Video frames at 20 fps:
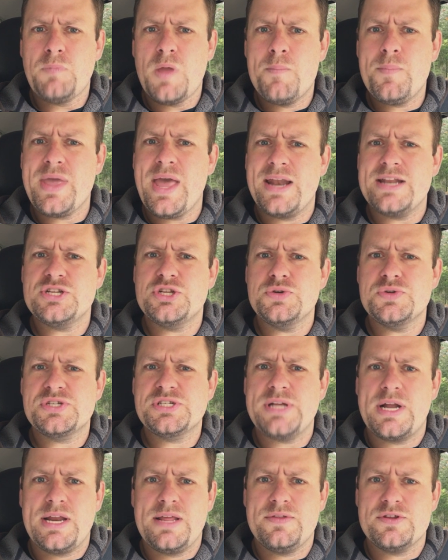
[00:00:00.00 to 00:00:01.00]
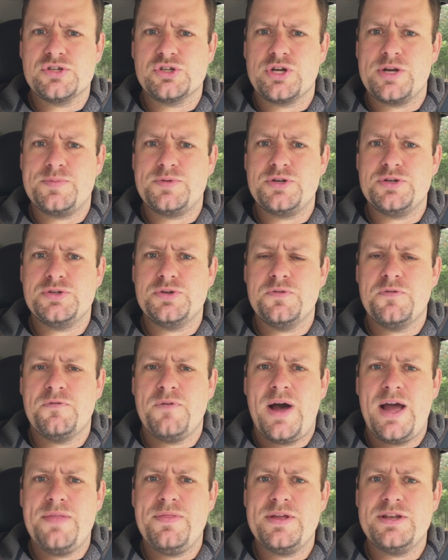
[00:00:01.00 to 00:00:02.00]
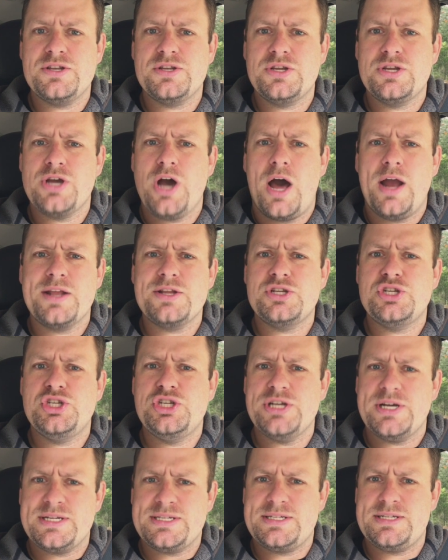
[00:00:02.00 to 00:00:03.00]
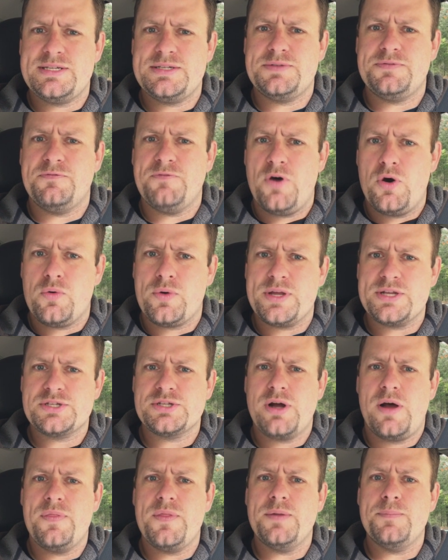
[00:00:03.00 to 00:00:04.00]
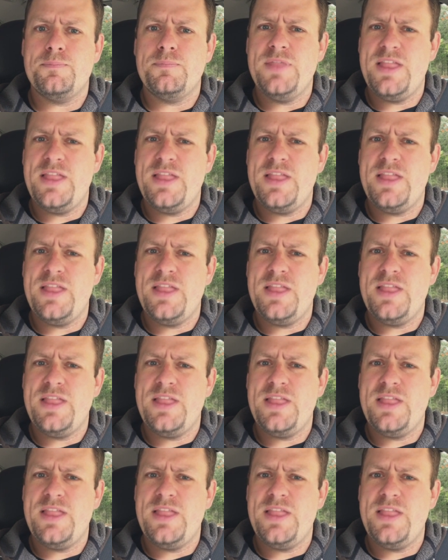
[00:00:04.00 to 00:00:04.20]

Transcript: But yet as you study the scriptures, you find that God is just as focused on the